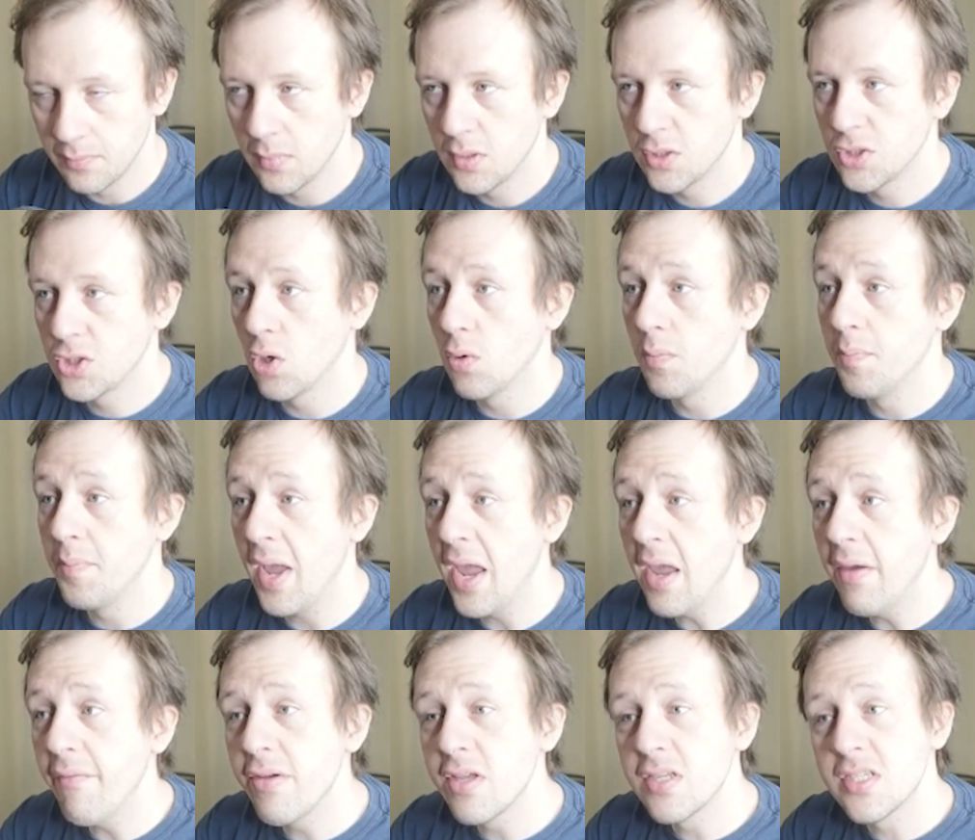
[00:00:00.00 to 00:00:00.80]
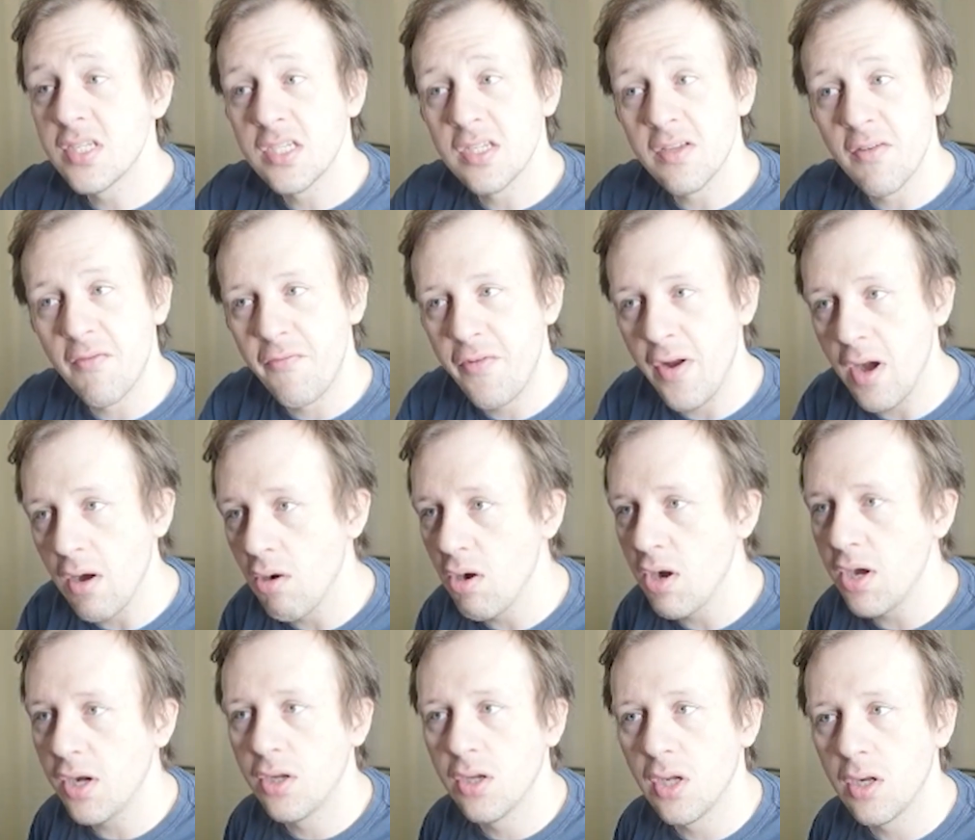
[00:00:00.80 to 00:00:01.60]
So Mavis is a
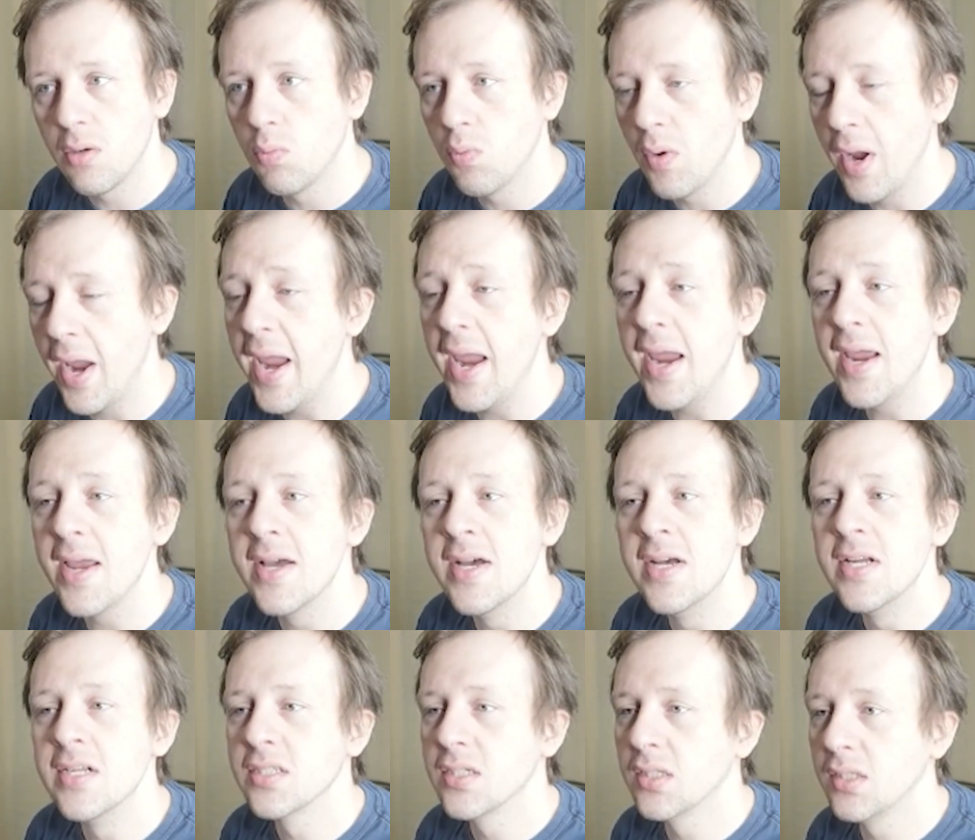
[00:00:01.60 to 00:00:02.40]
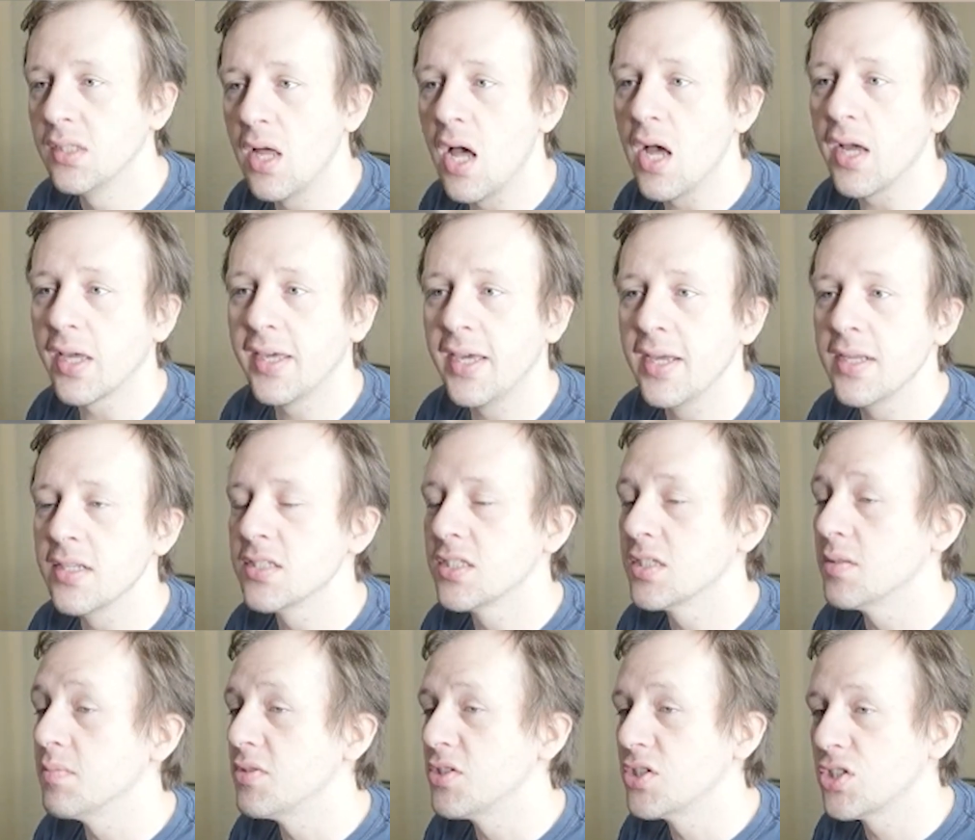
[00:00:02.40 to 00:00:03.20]
very good way to lock in
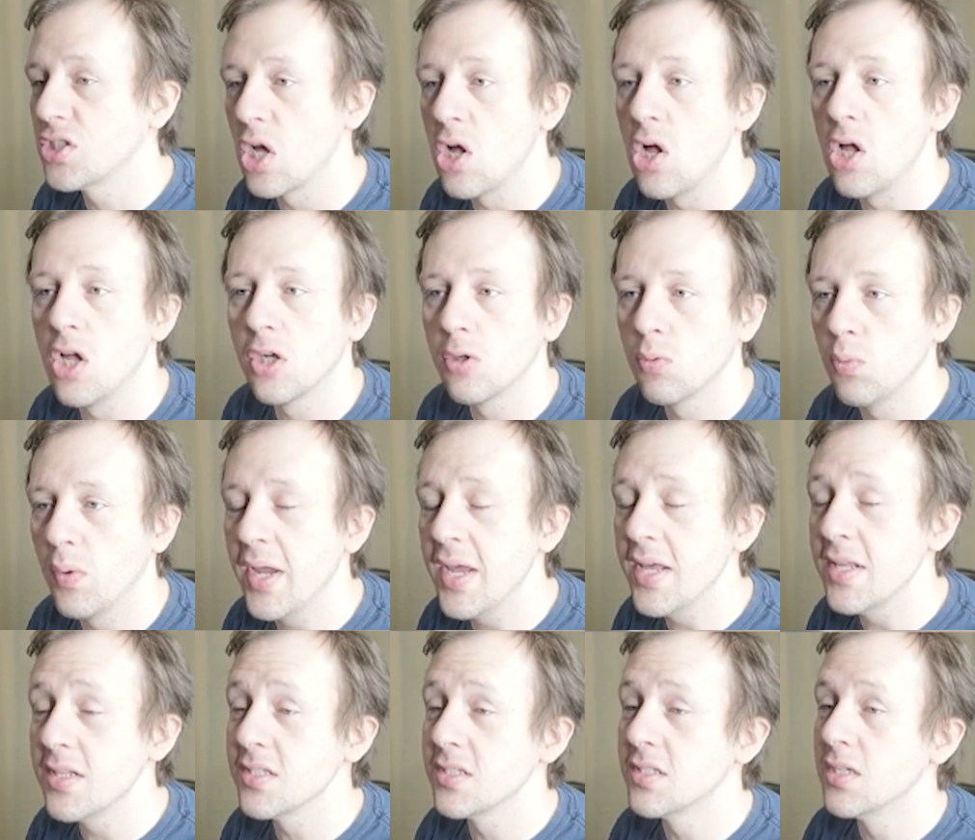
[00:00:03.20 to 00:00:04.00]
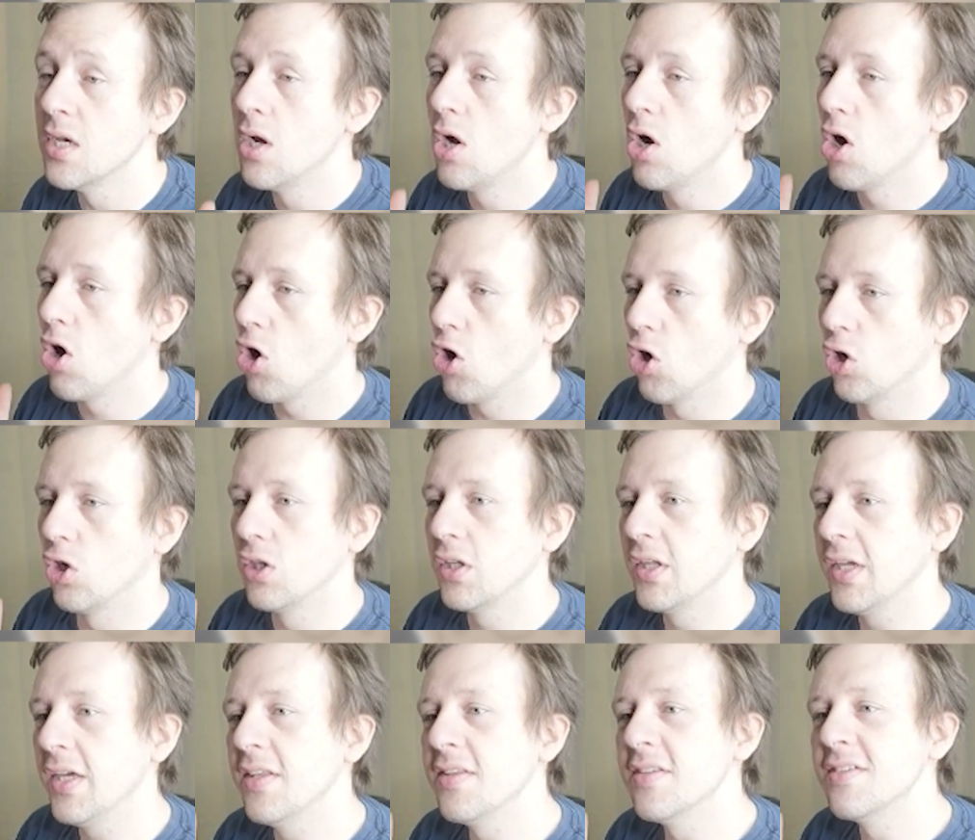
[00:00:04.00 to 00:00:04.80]
some solid wins
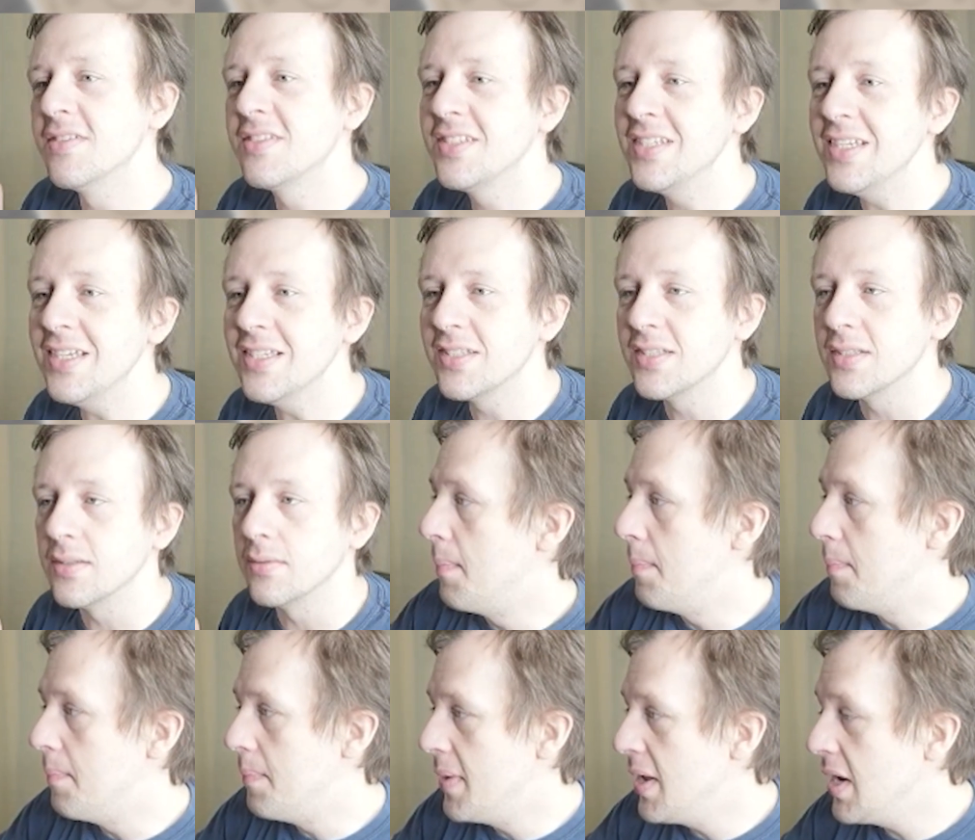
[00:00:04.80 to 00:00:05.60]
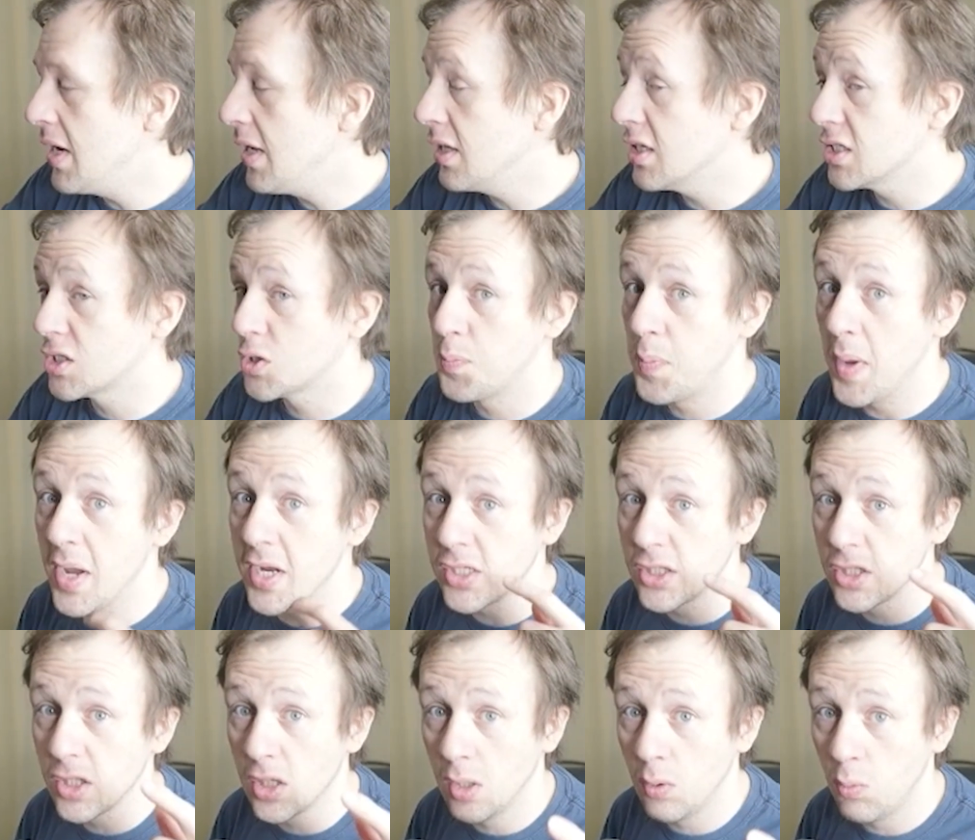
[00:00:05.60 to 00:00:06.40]
early in the season,
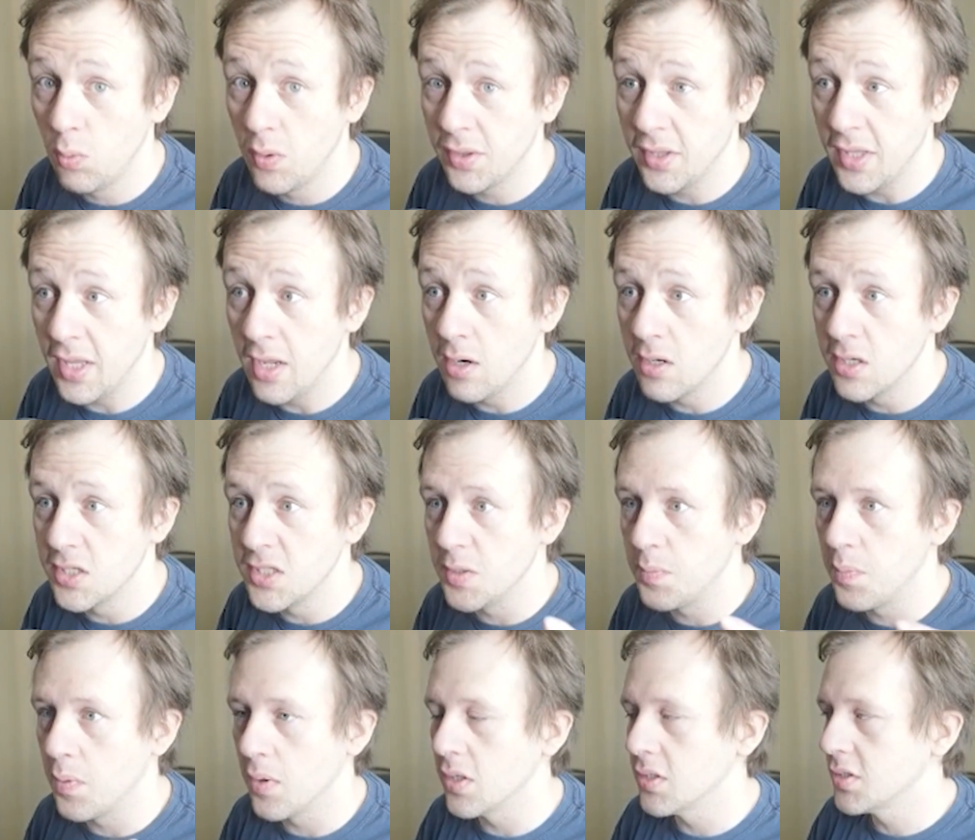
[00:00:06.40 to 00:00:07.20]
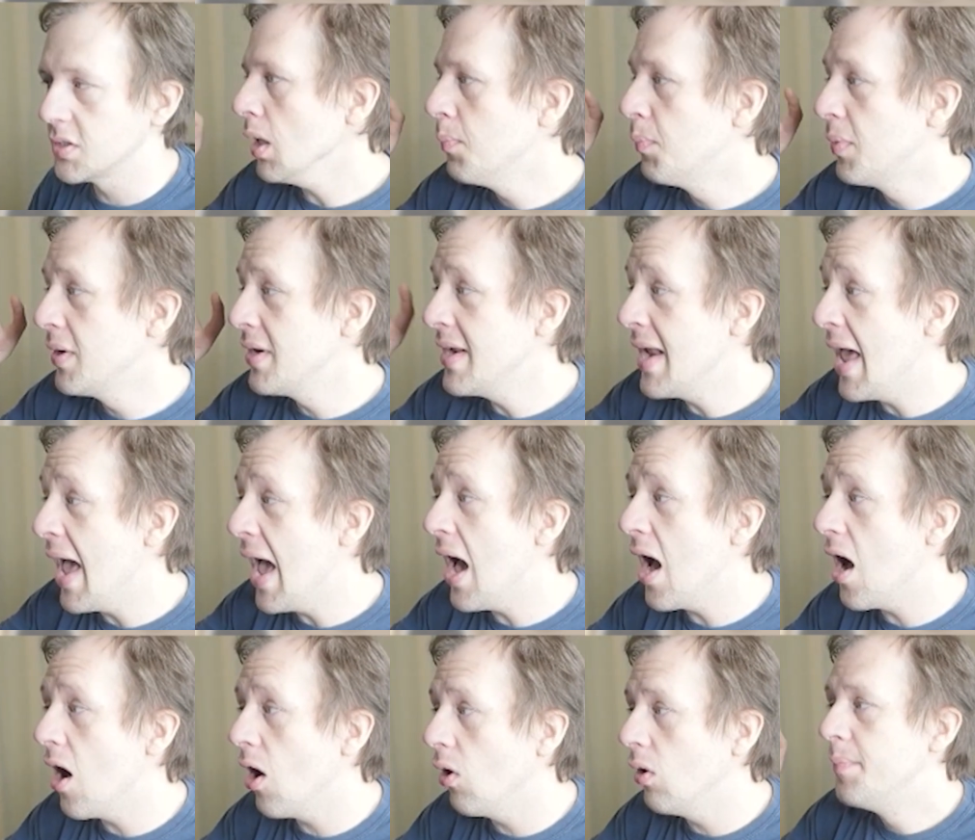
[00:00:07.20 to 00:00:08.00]
especially with energy burst. But
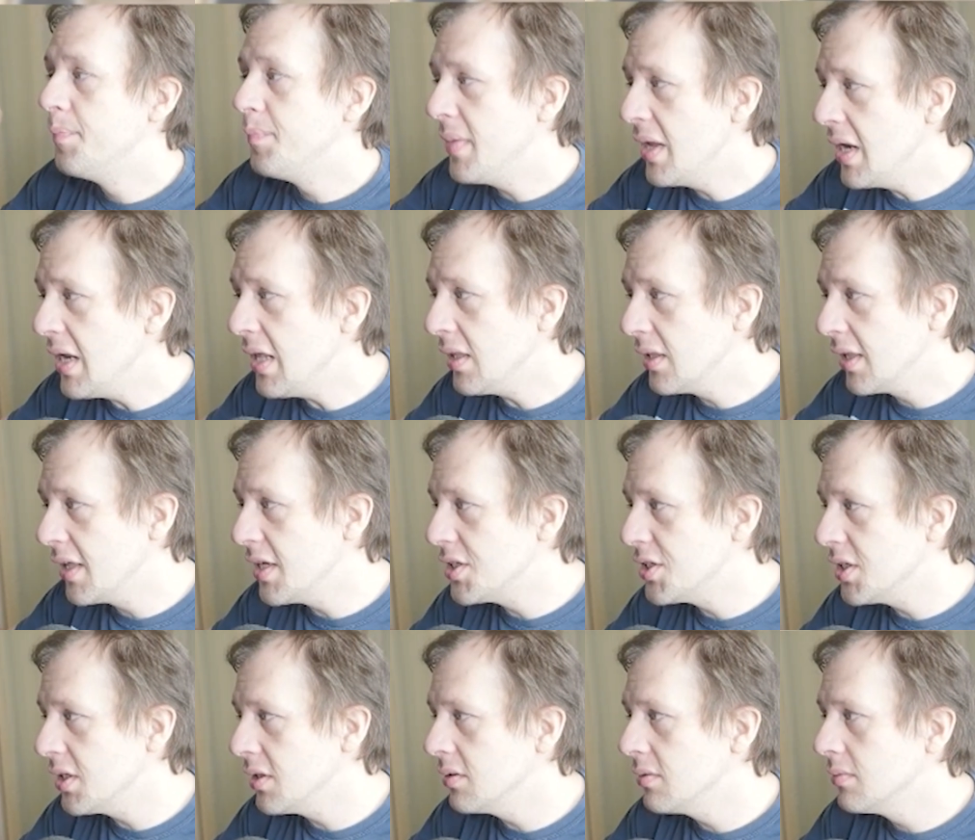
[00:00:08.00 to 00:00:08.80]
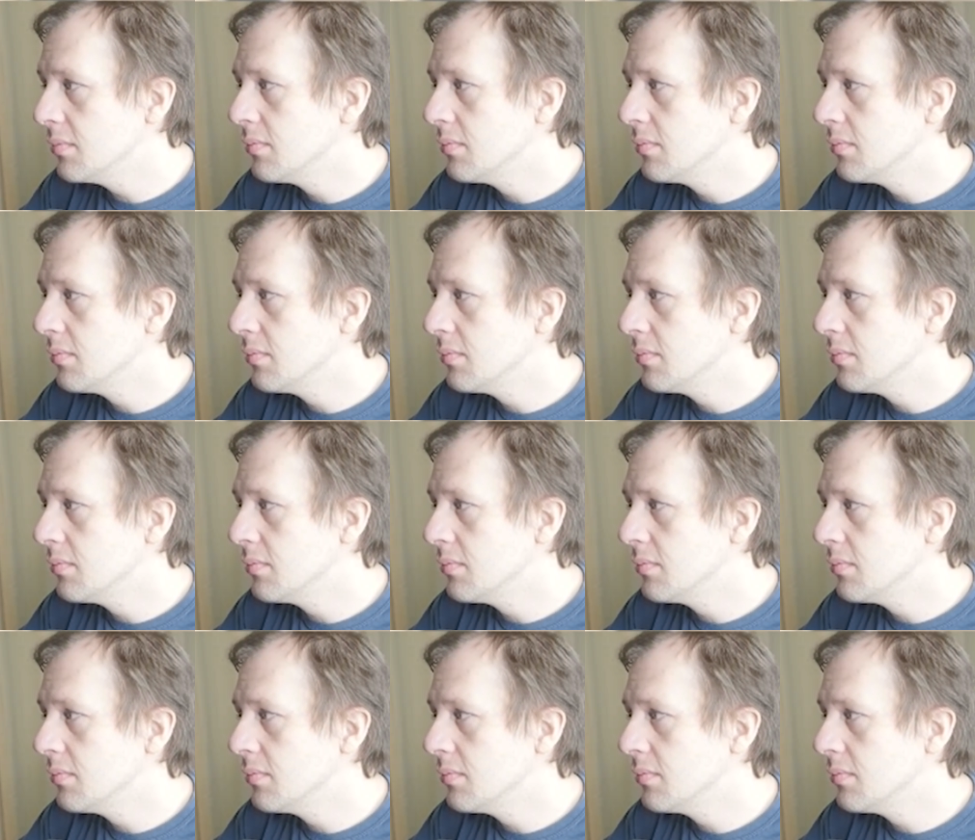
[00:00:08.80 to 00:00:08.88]
now mini legion,